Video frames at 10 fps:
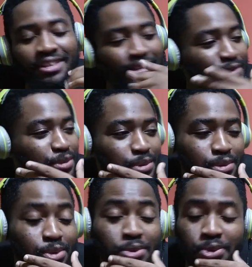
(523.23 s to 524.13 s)
If
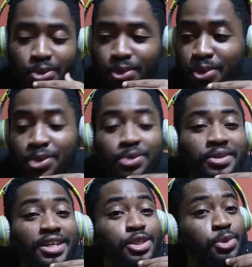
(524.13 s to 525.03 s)
you don't know, you
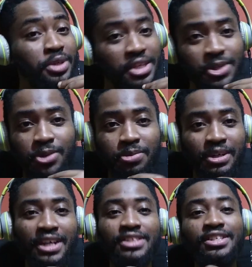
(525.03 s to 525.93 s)
should get your cake up,
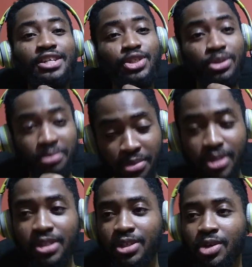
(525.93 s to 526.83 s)
guys. Get your
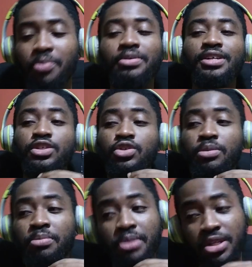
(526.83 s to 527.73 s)
money up. Get
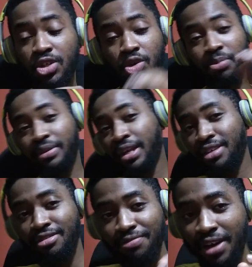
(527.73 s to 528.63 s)
your money up. That
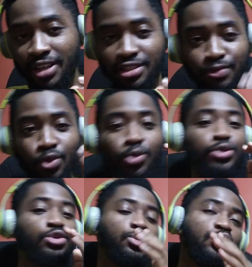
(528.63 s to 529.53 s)
is facts. If you
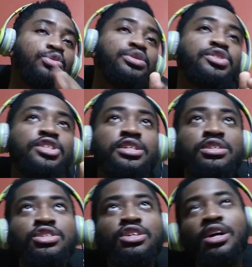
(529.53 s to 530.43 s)
want your story to
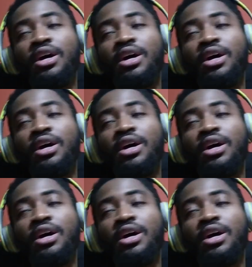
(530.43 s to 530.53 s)
change,